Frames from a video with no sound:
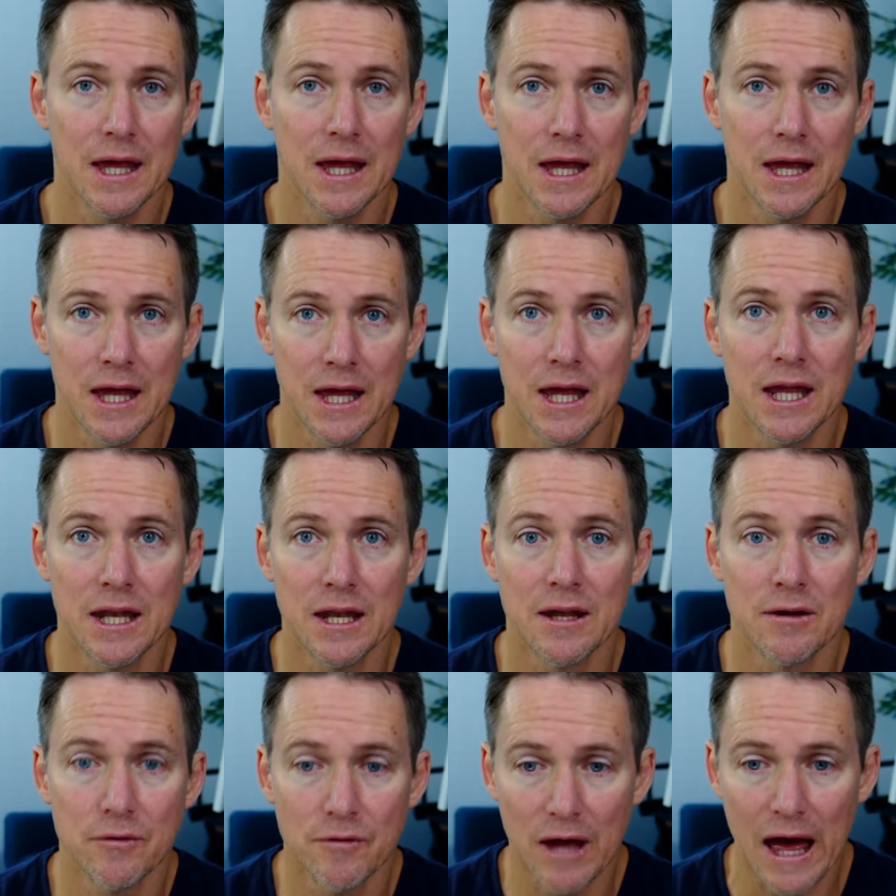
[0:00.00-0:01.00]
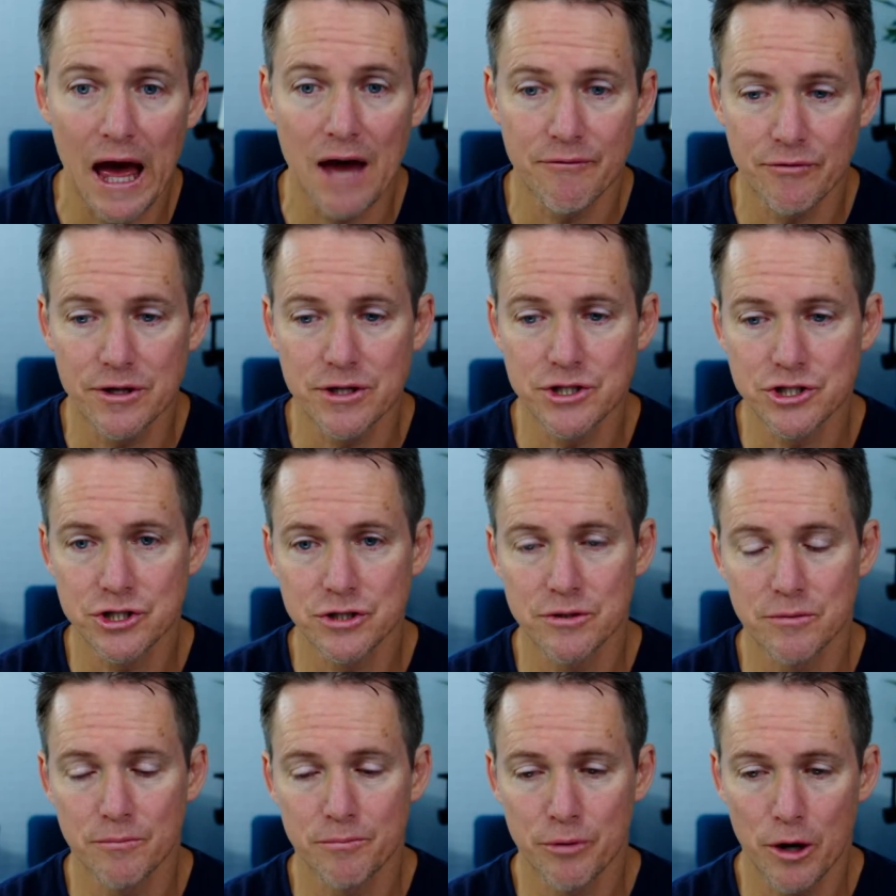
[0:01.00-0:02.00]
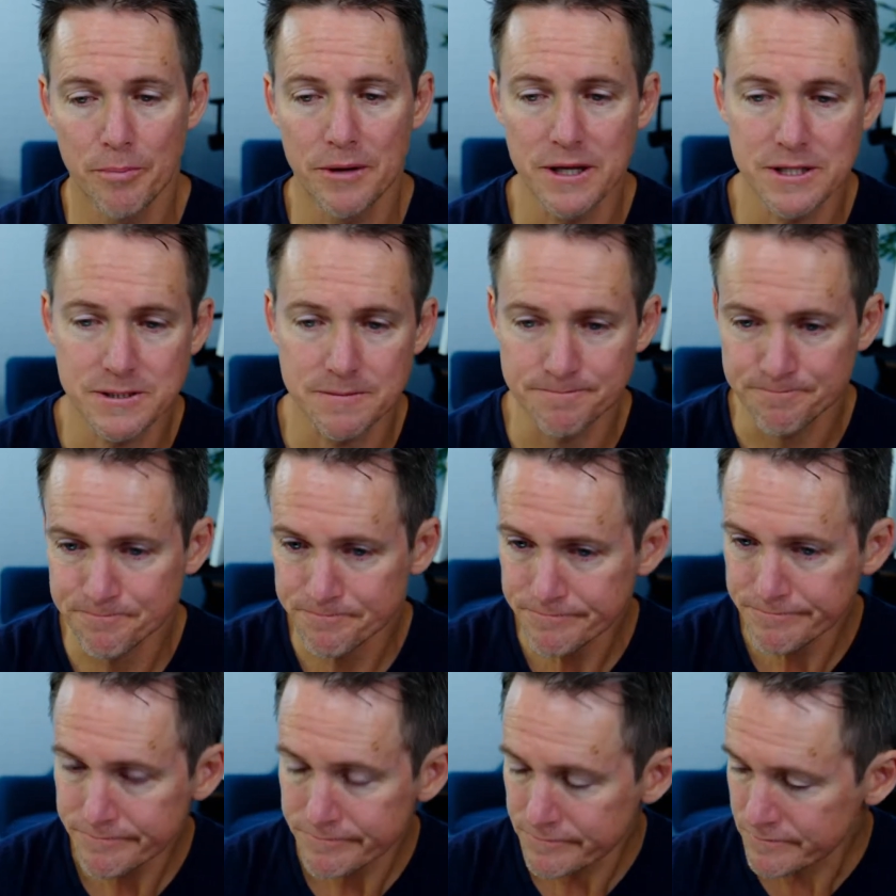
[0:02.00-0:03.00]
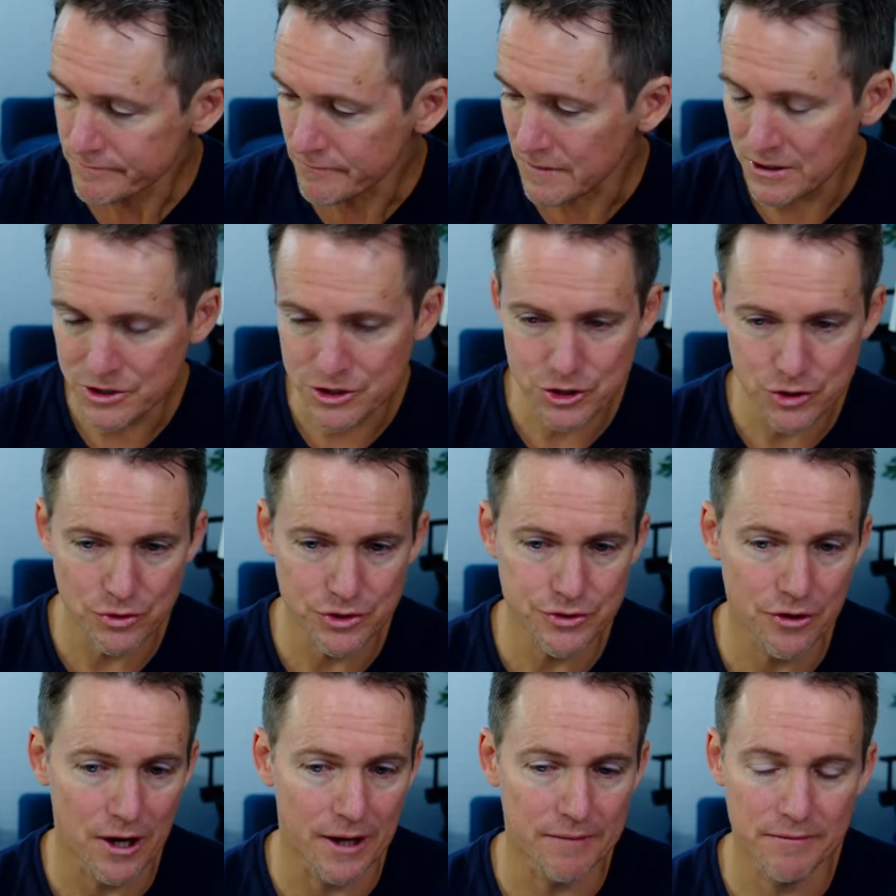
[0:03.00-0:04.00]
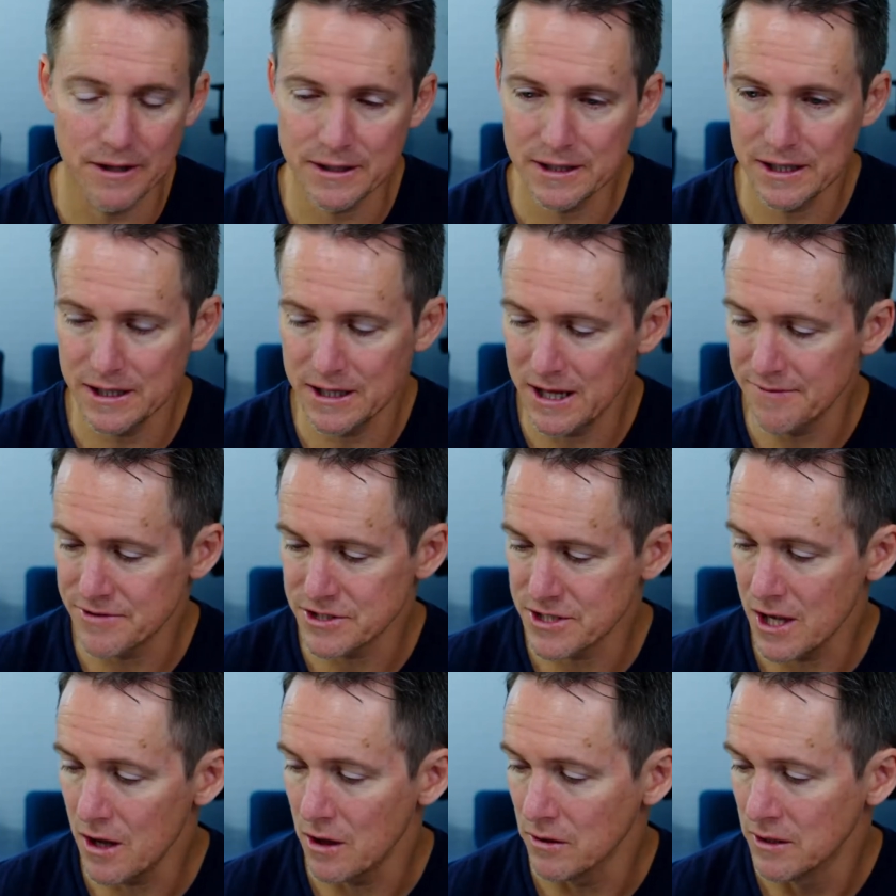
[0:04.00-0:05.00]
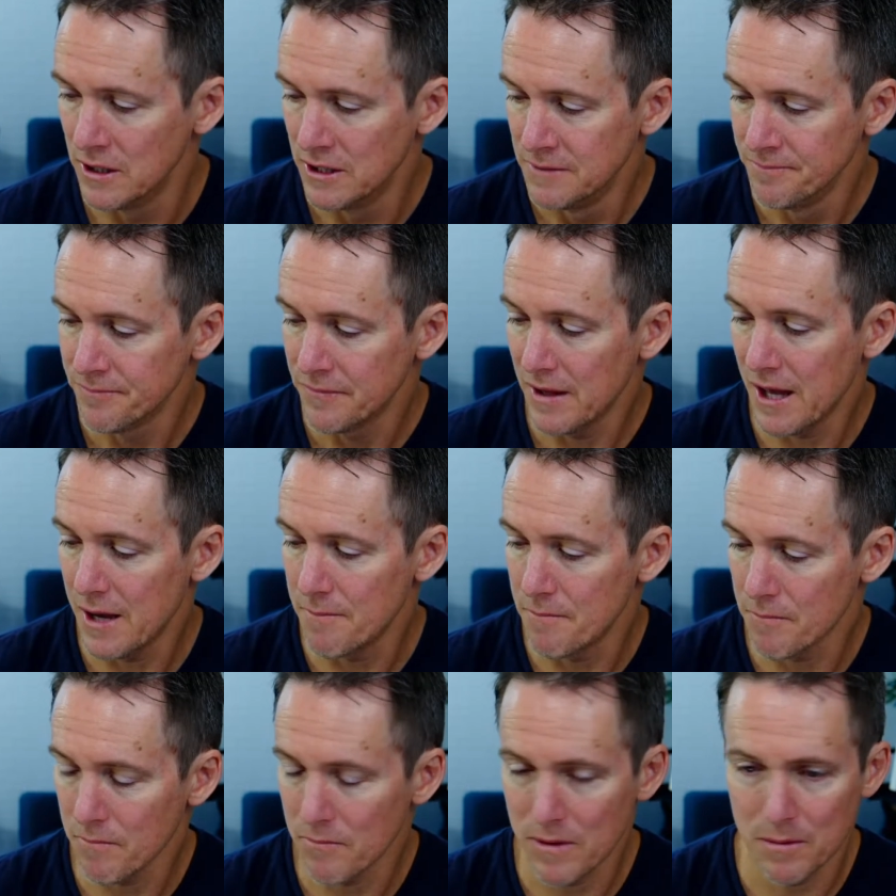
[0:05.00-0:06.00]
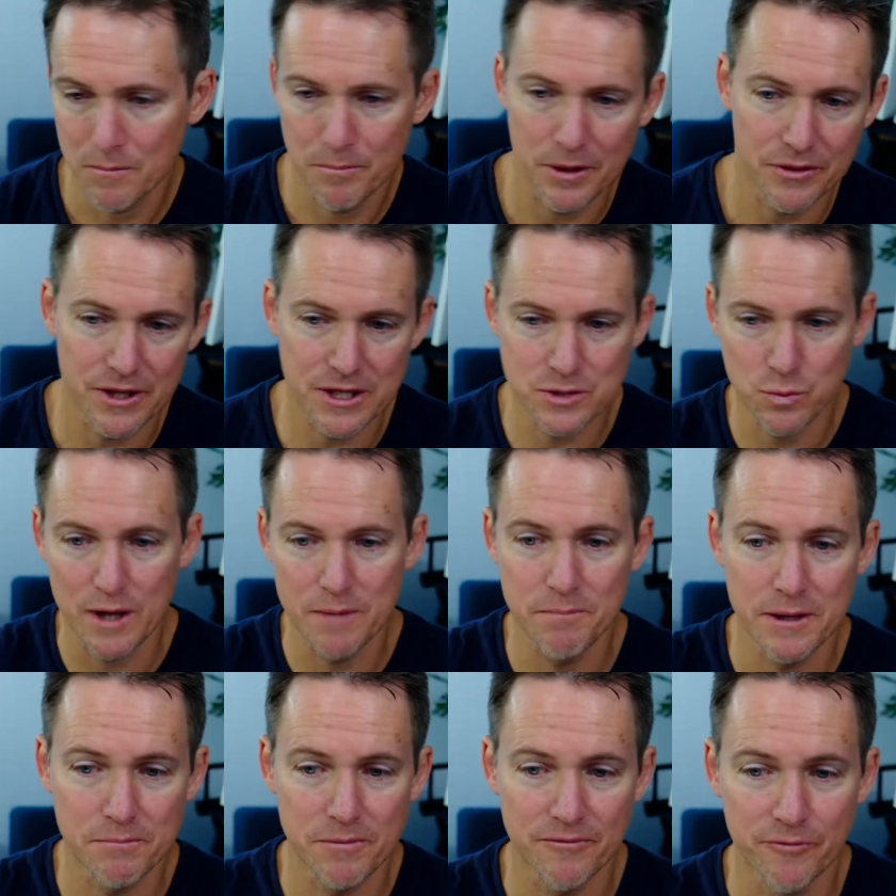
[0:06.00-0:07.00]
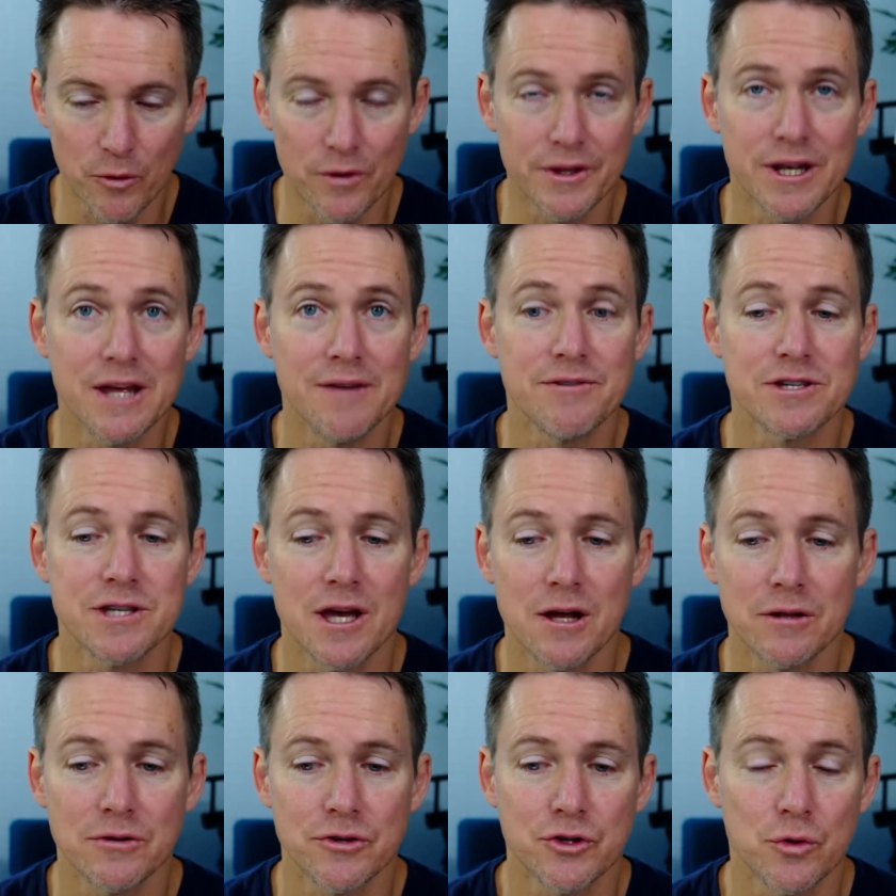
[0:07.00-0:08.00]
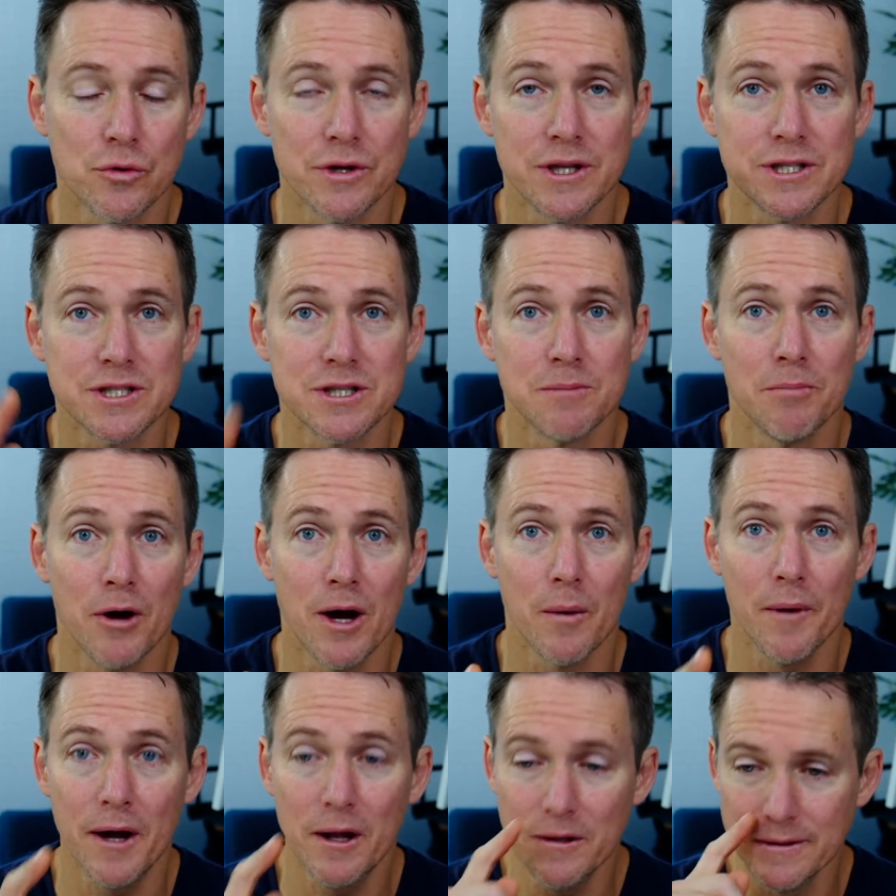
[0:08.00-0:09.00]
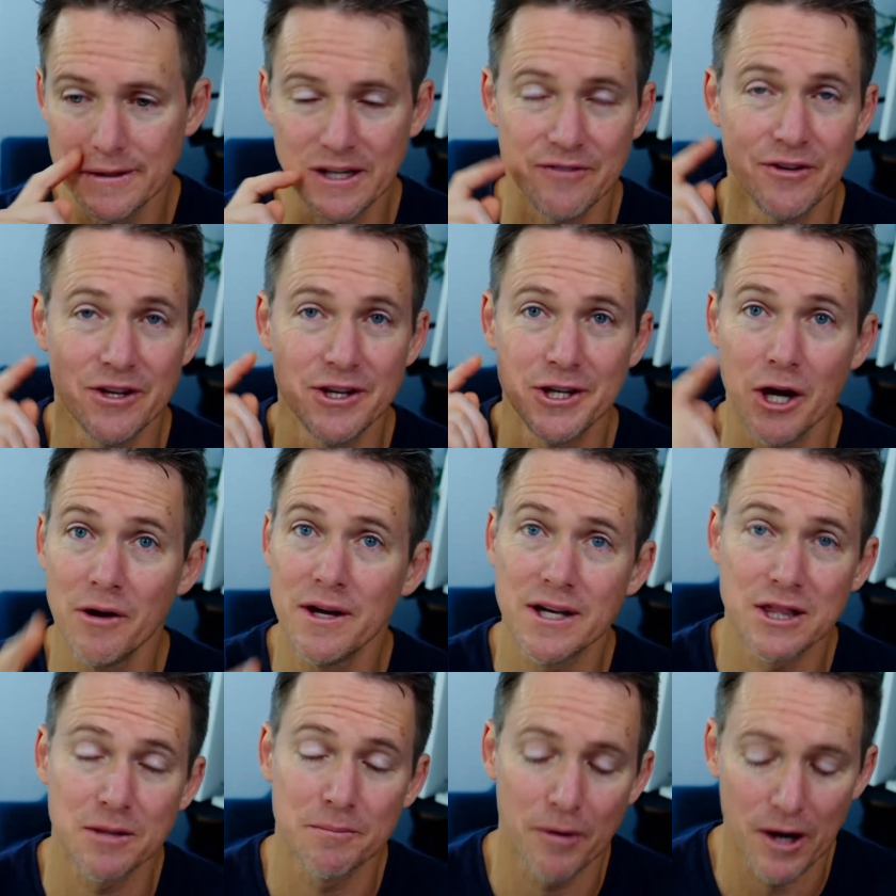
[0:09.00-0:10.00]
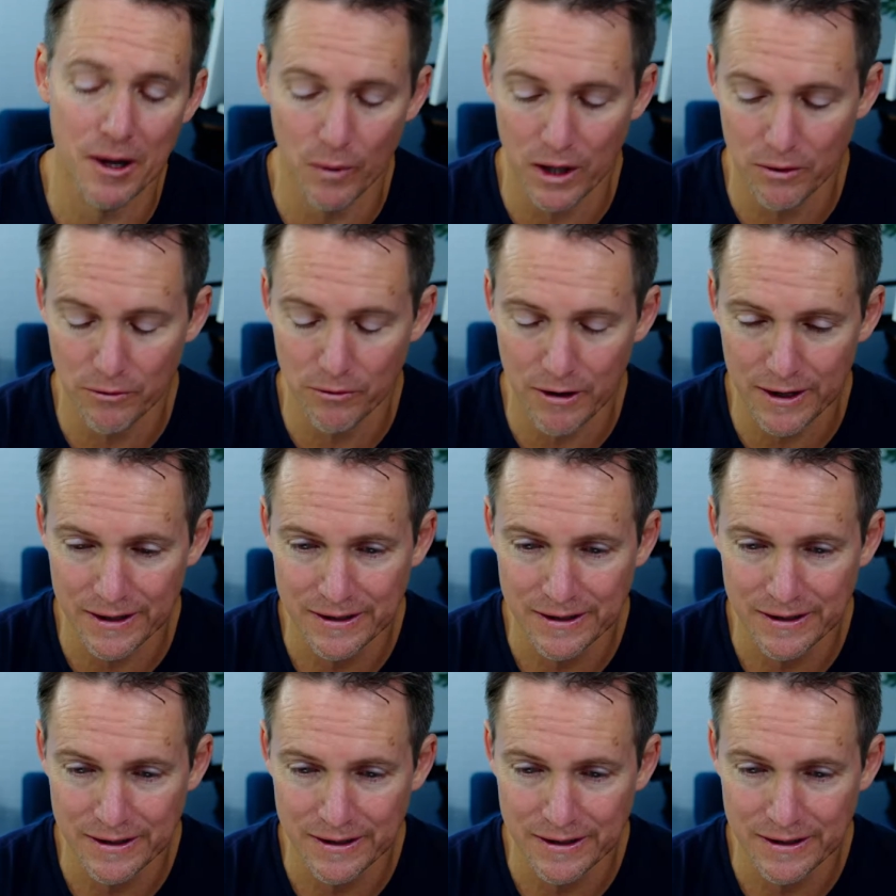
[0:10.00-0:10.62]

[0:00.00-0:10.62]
in average properties. And Sean's right, like you never sell. But there's one bit before the never sell, Sean, it's the buy well. And if you don't get the buy well right,